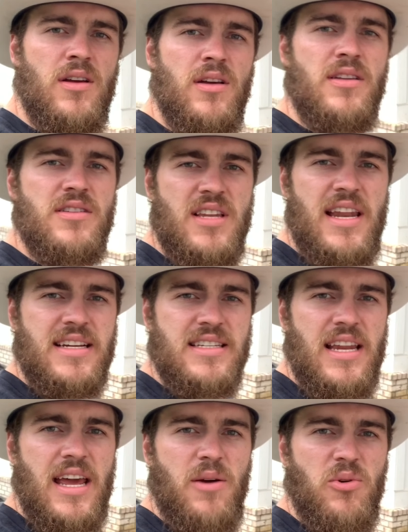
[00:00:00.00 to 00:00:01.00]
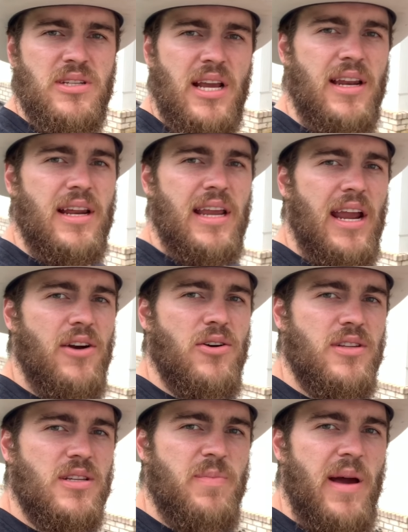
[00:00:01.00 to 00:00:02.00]
So next day, we're taking a gander
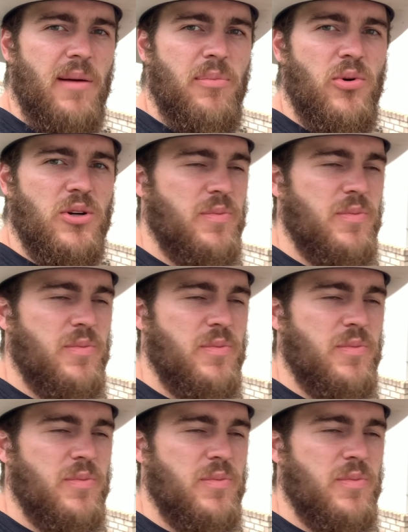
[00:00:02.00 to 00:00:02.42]
at this back porch